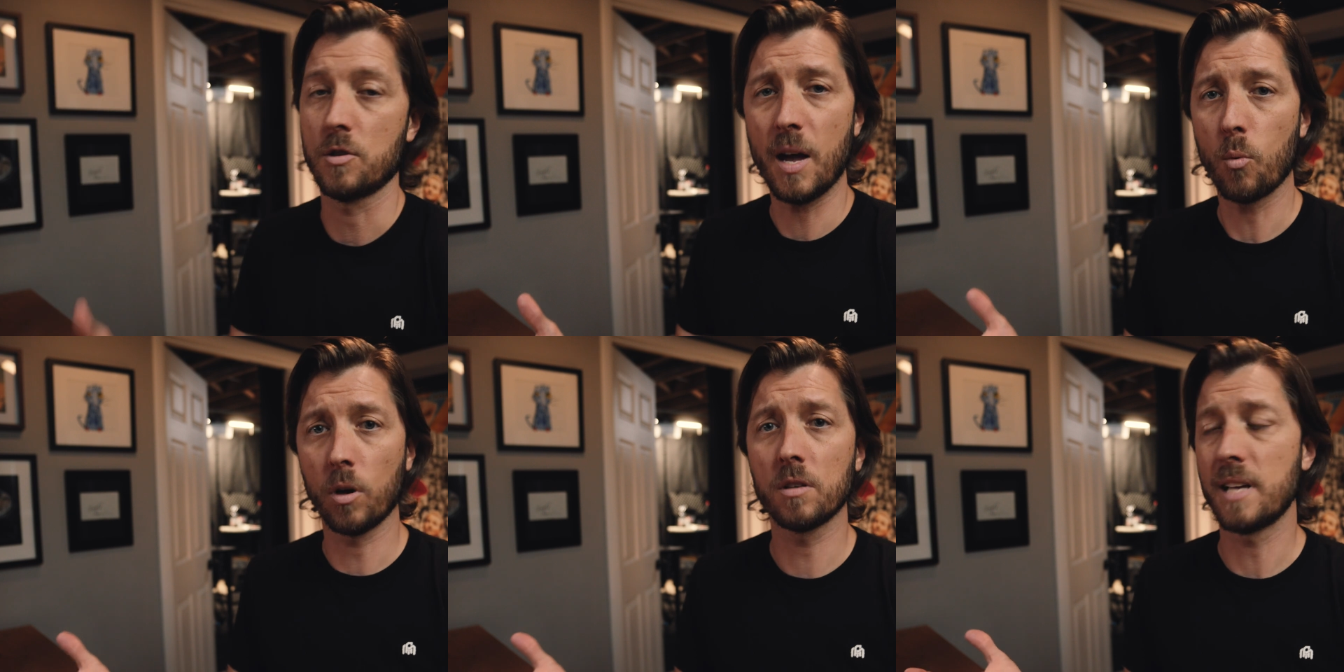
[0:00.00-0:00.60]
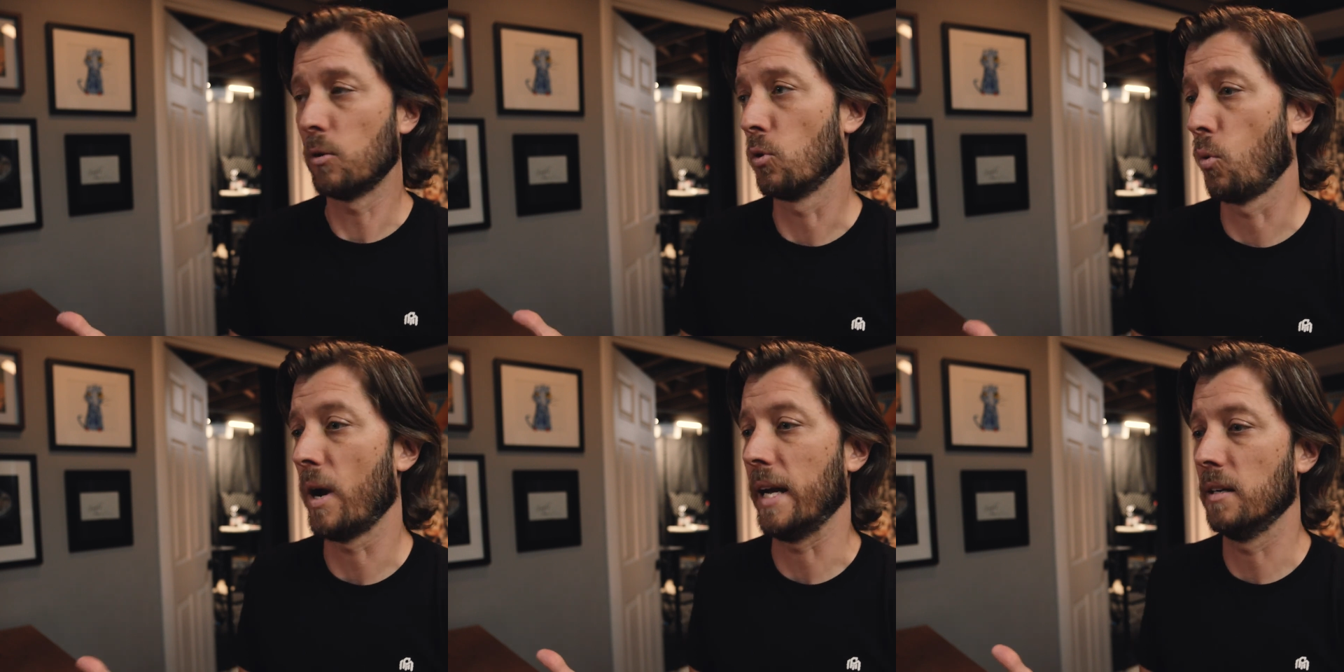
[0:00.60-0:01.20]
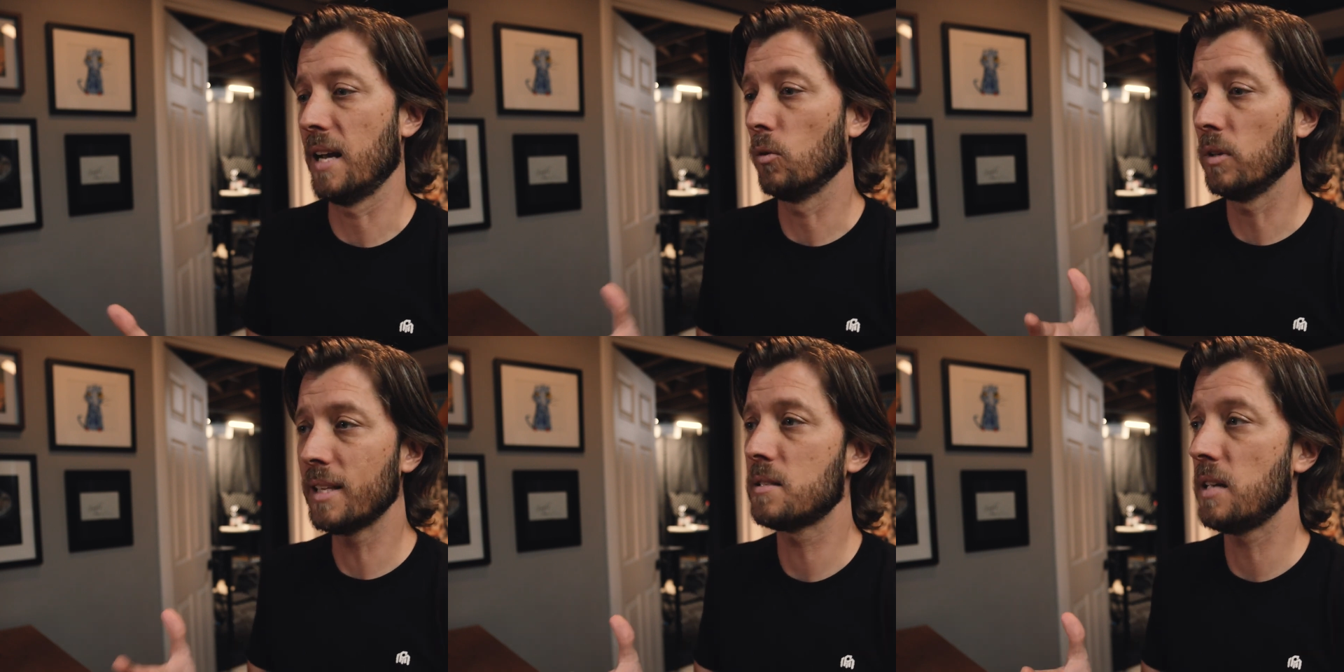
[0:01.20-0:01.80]
So that works out great. Now,
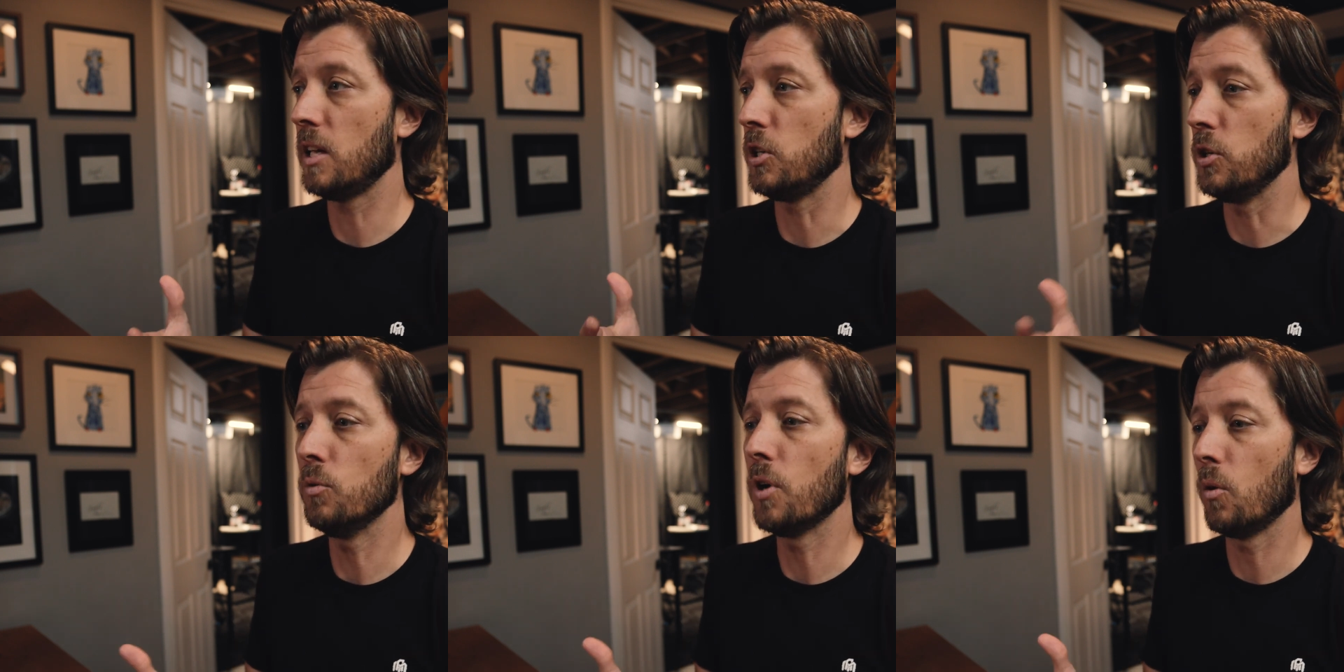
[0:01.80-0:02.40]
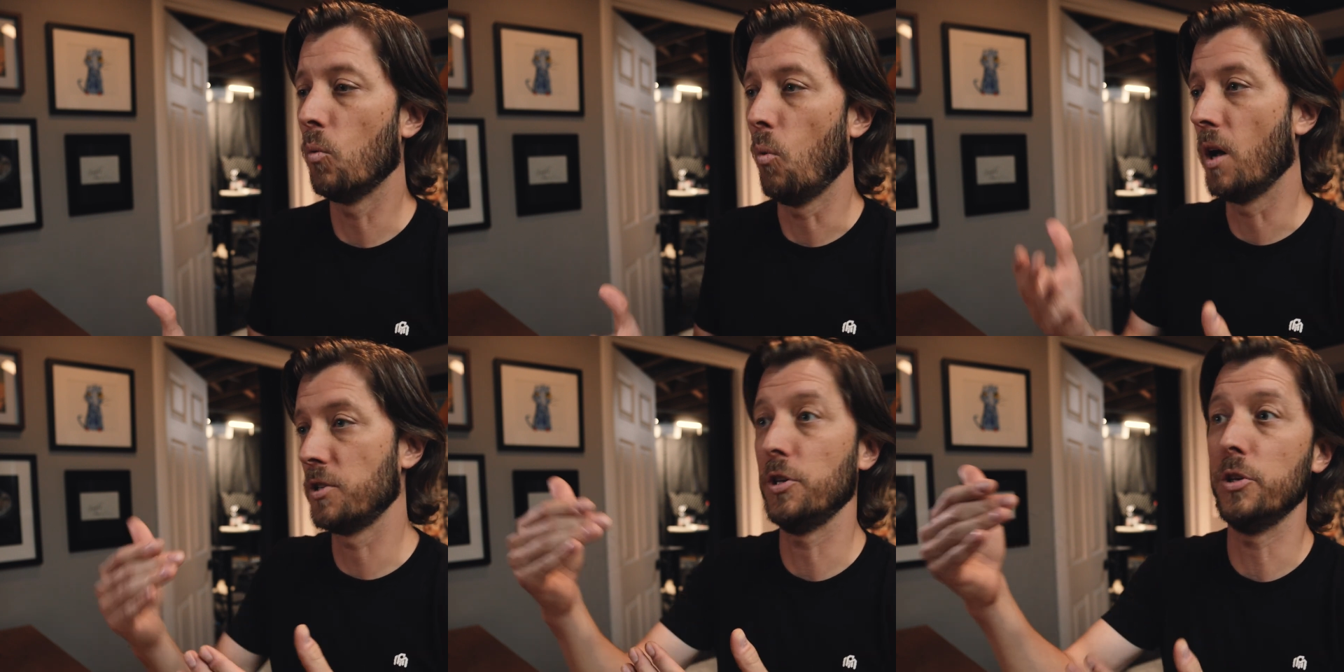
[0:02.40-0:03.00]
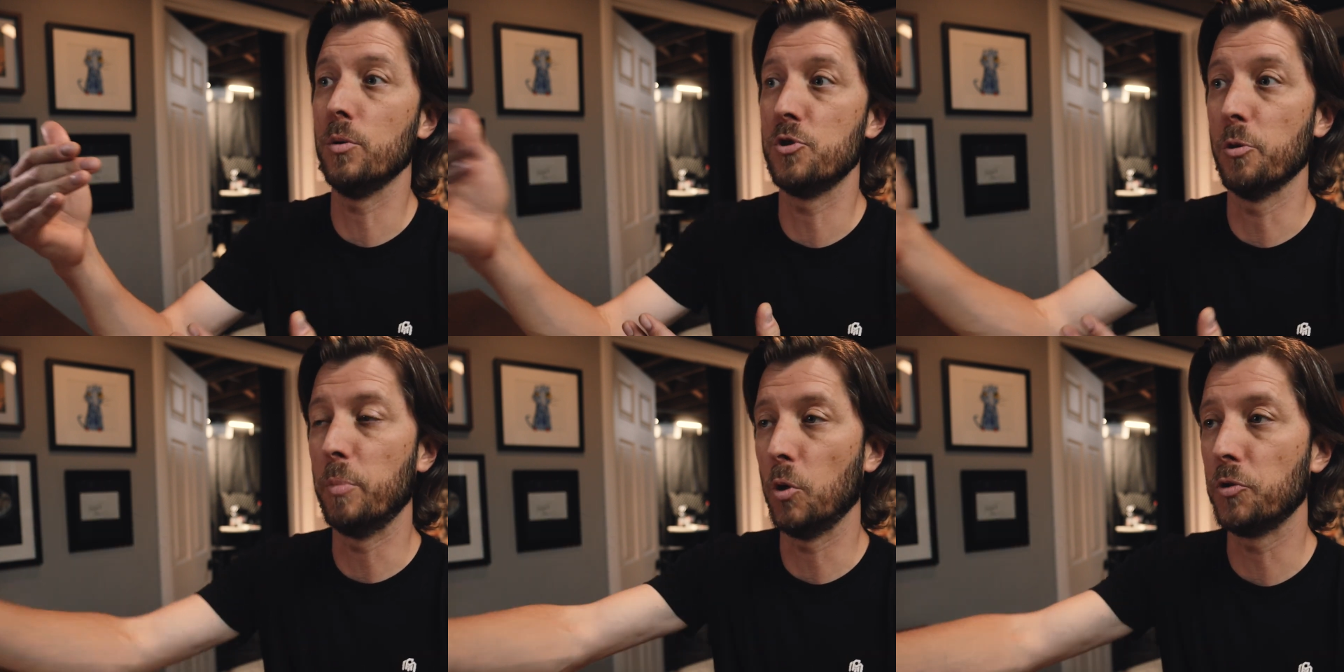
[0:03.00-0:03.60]
let's say you don't want to use
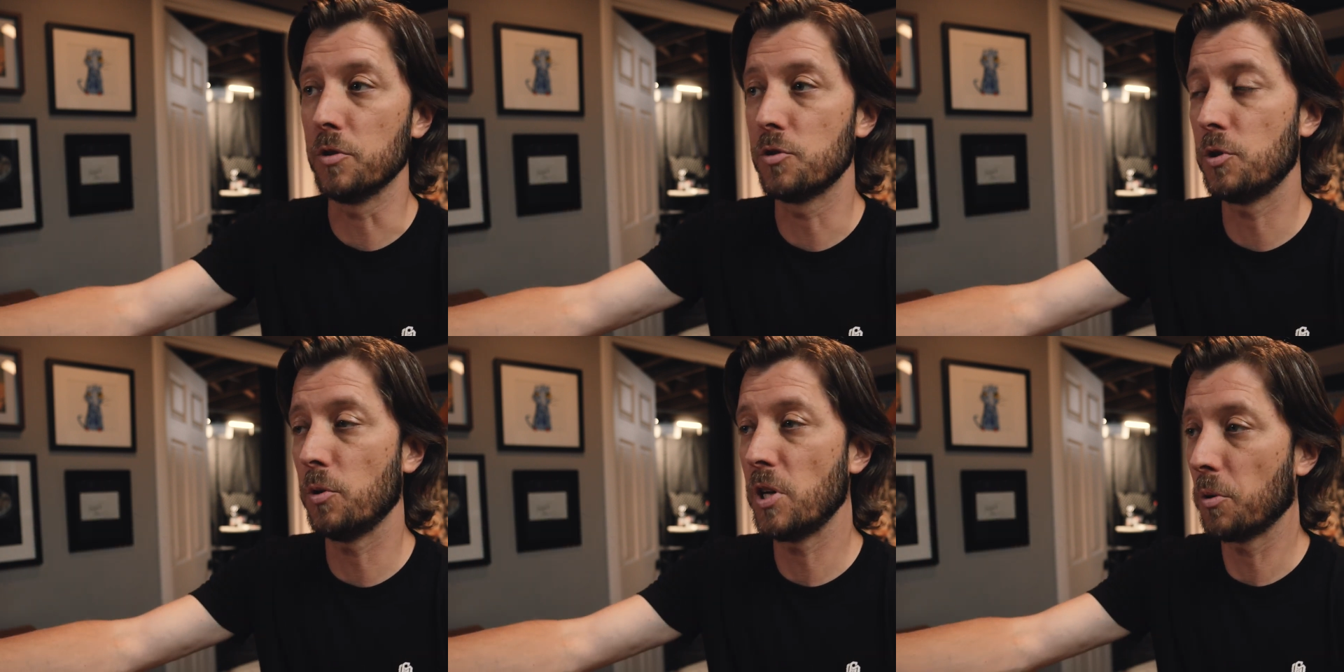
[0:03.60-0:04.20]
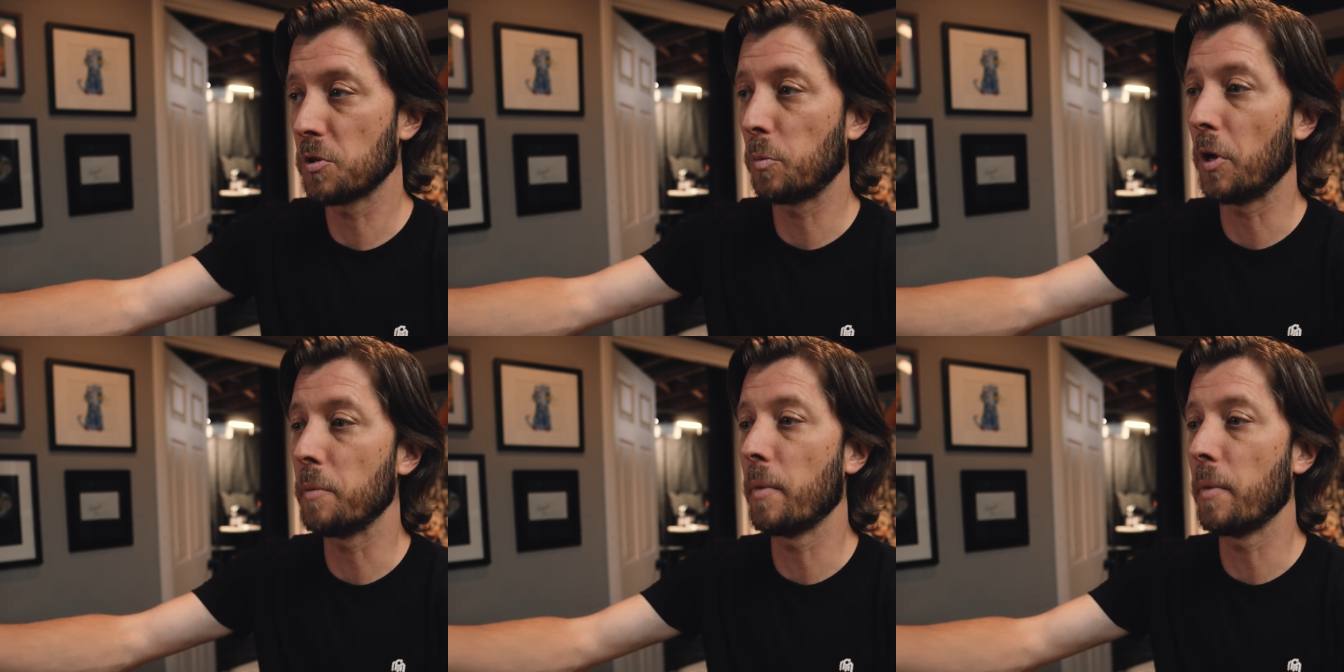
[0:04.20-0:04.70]
your built-in studio display